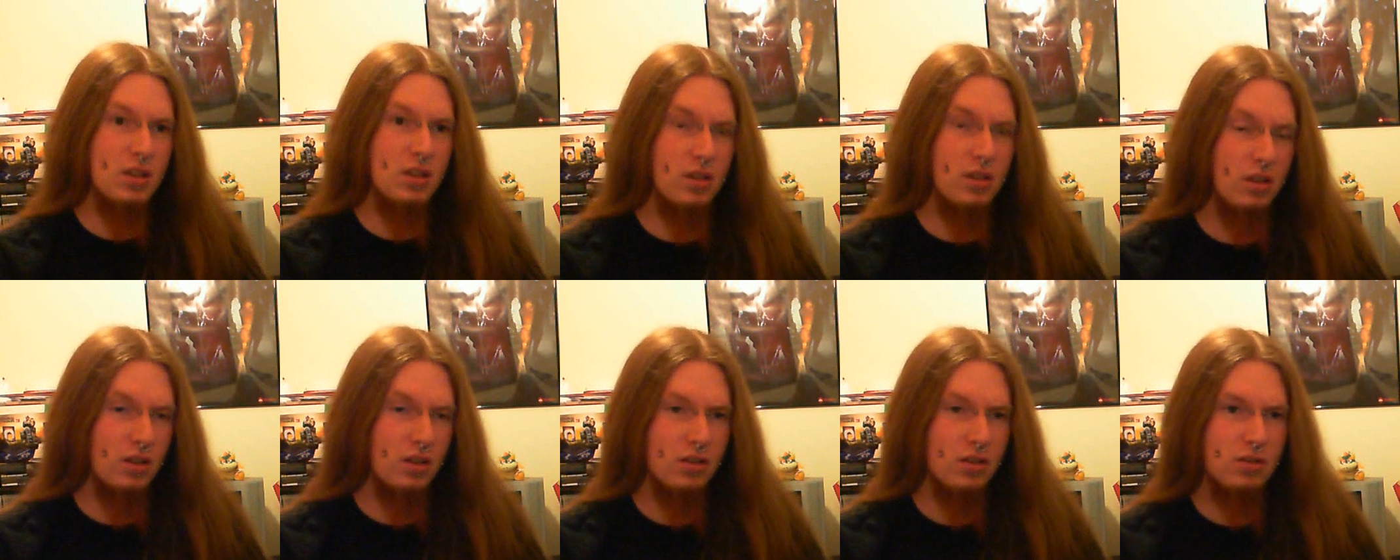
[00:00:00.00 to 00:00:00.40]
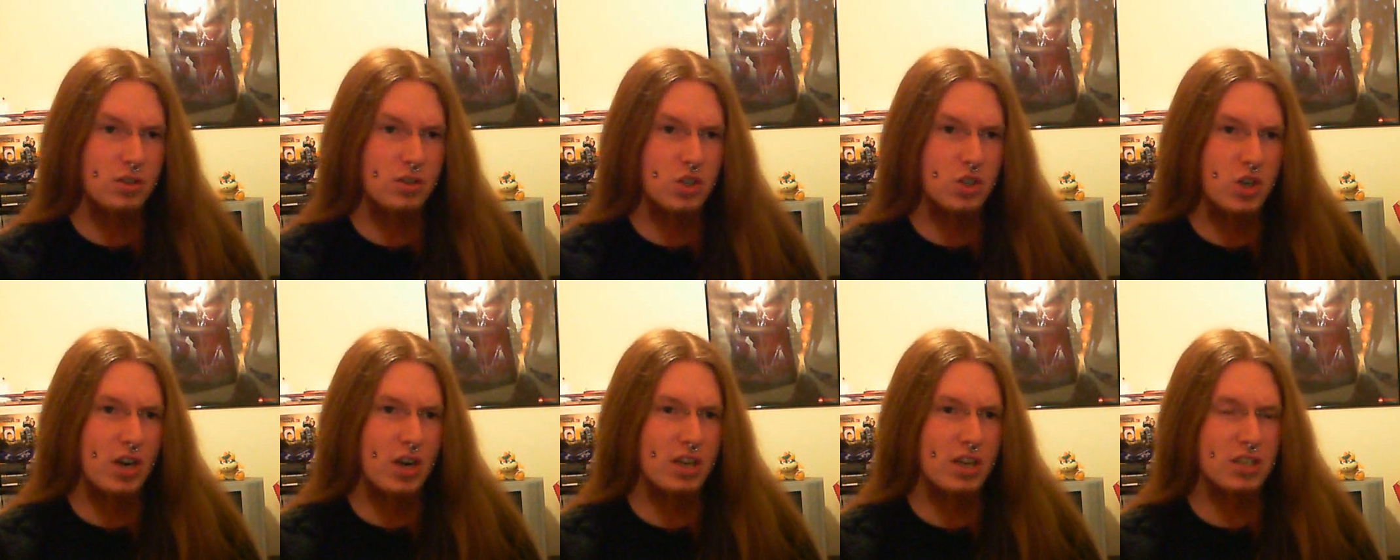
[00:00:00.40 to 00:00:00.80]
the
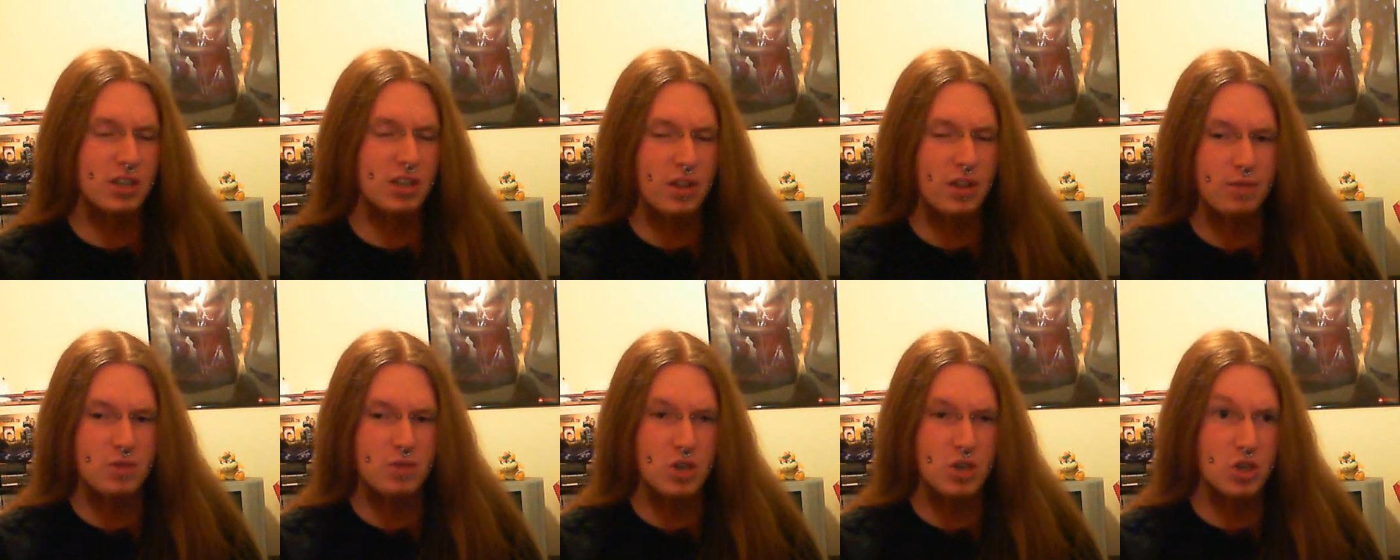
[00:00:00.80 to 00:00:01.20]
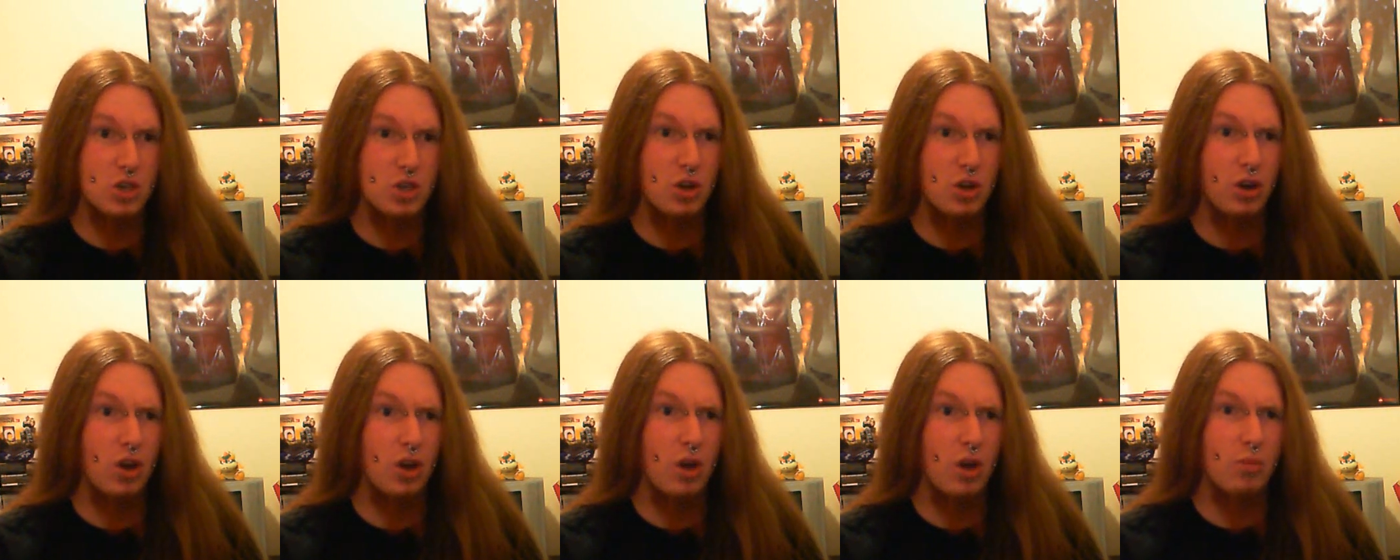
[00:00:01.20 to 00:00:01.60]
tracks that they've just
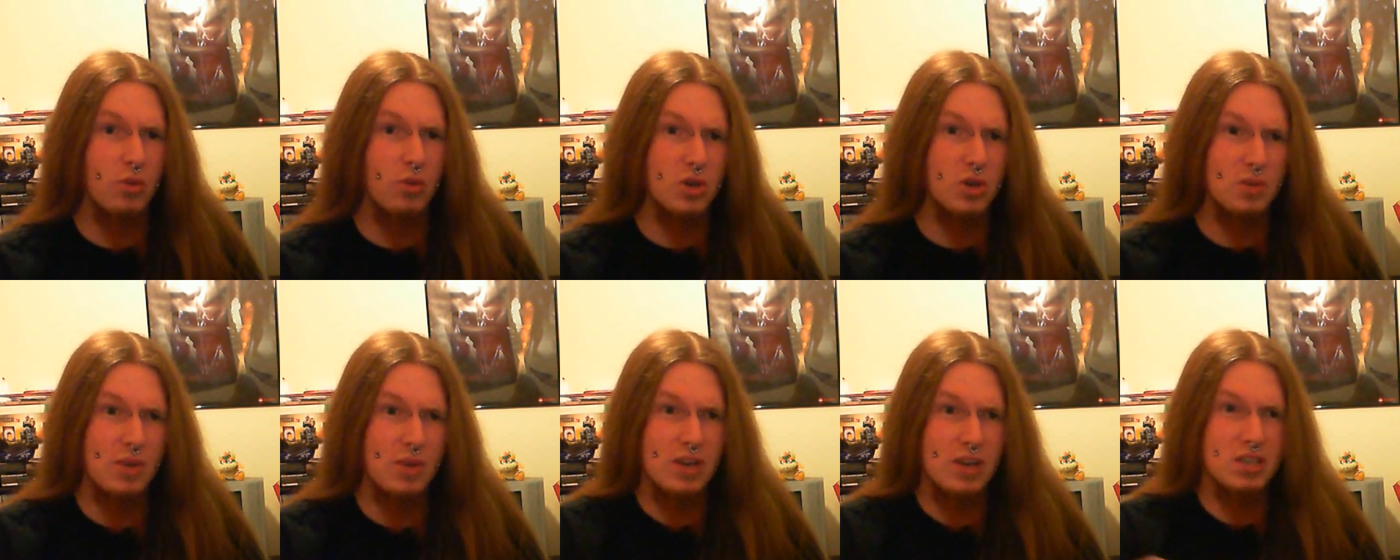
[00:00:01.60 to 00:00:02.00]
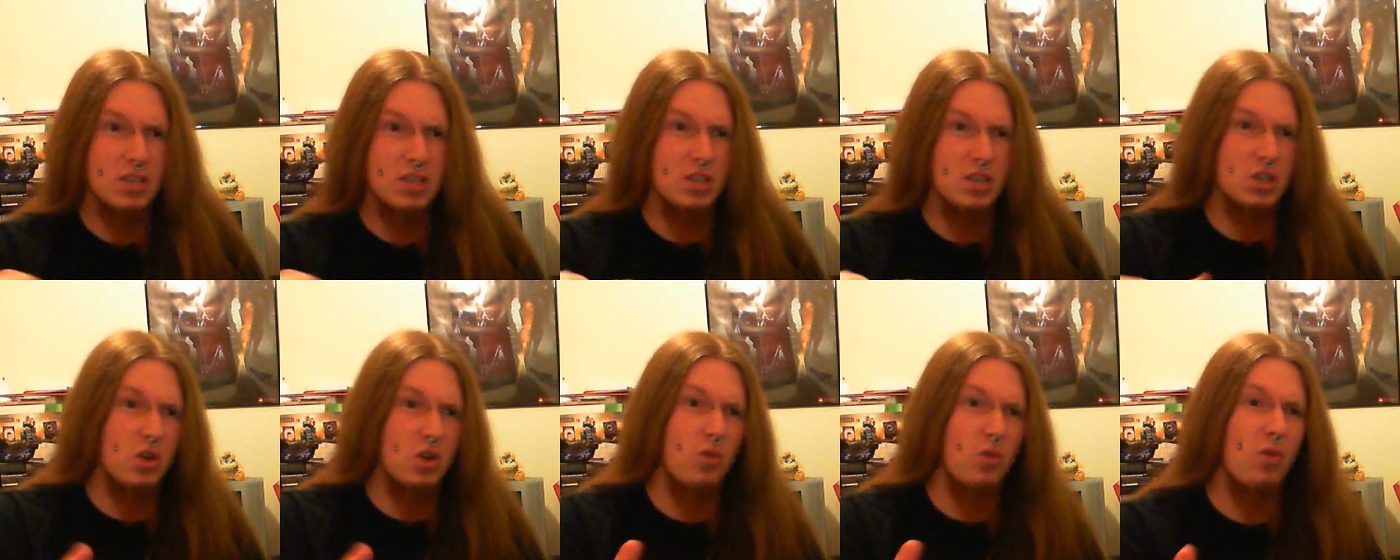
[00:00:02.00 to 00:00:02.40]
dug up, which makes the
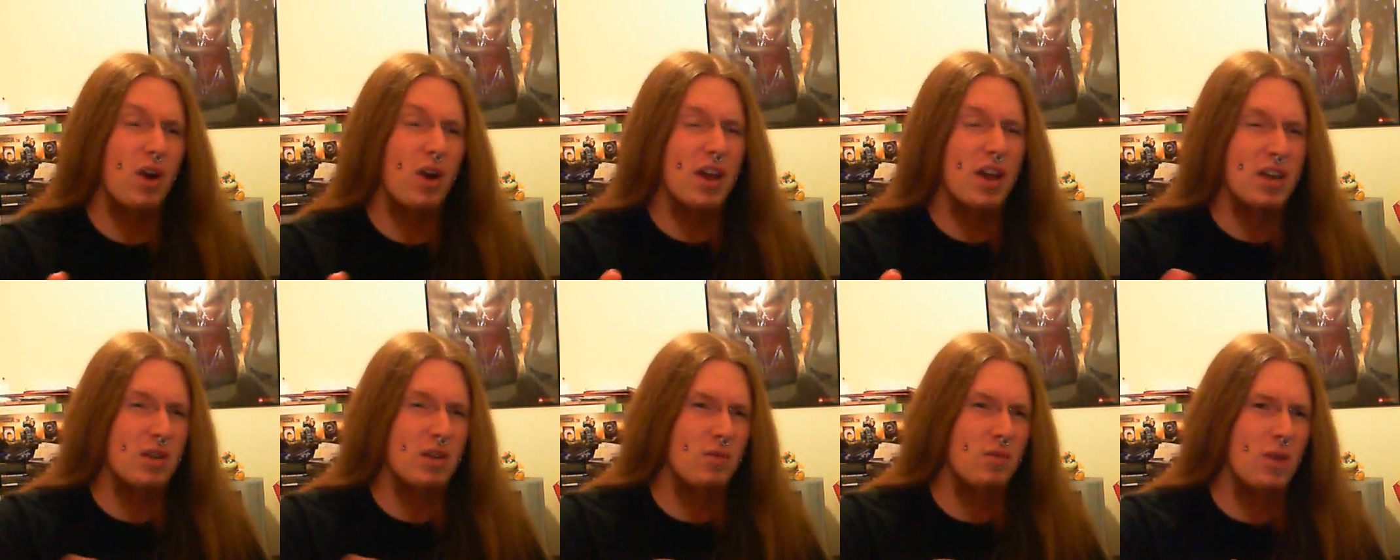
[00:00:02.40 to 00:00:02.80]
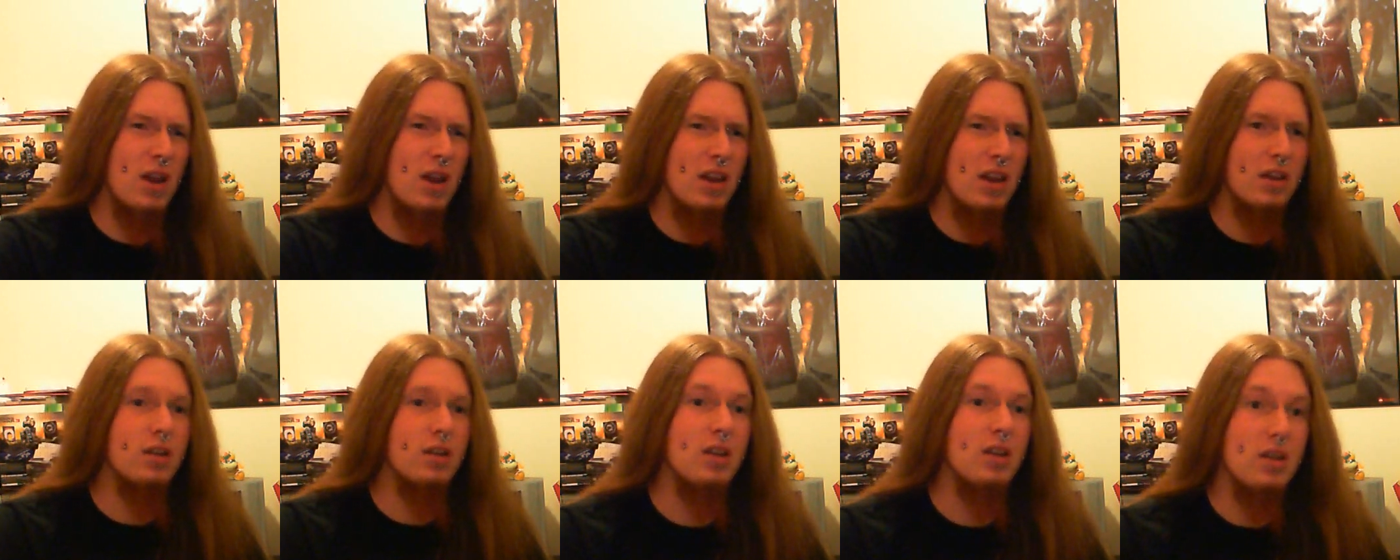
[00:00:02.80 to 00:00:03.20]
terrain
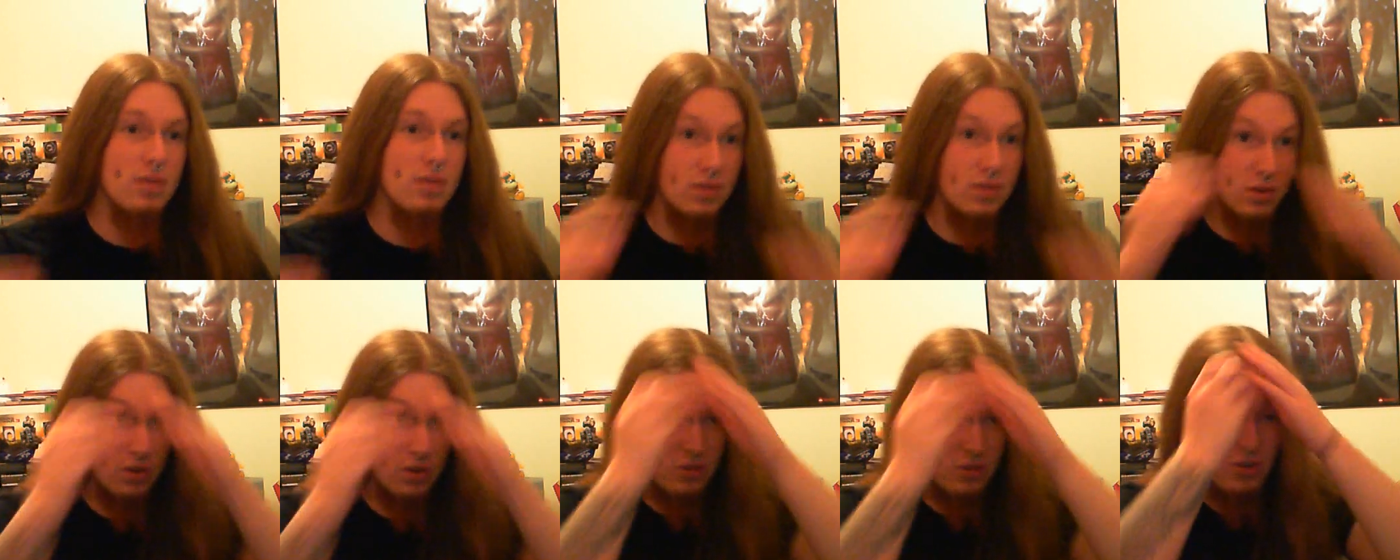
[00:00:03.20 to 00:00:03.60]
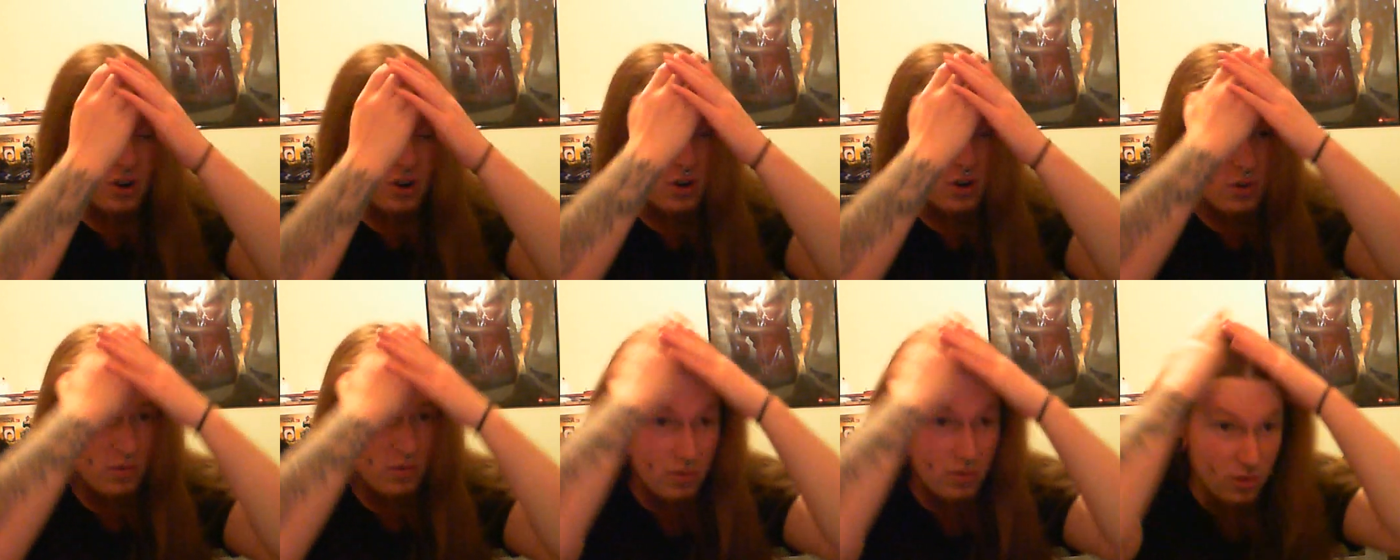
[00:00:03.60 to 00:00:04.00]
really uneven to
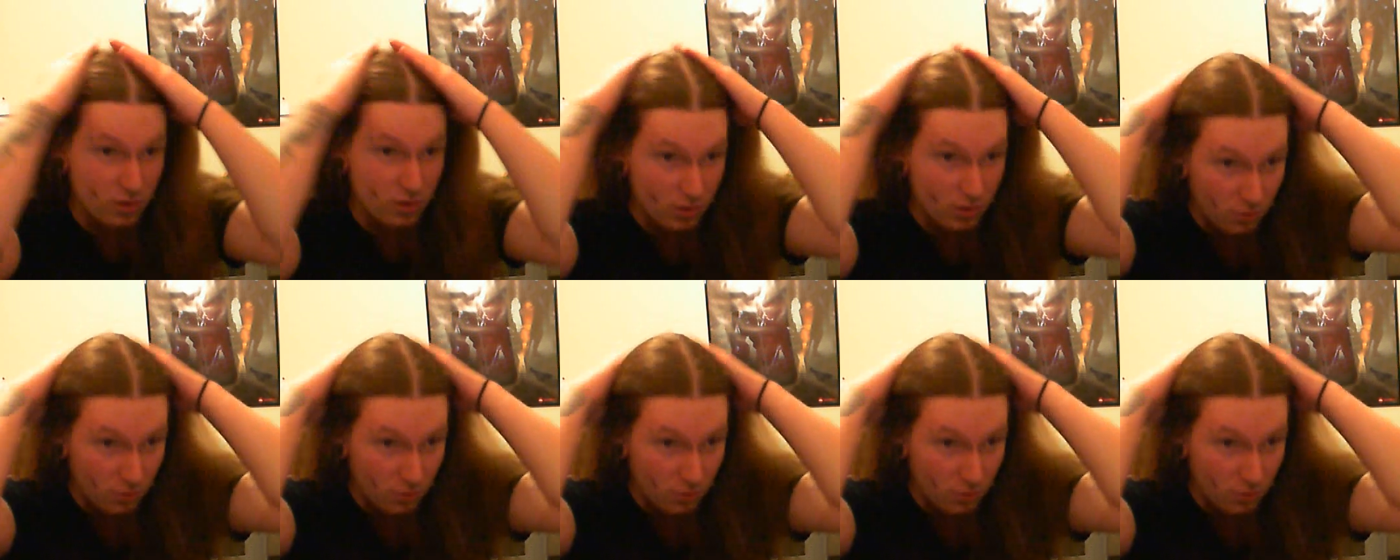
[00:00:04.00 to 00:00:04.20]
drive on,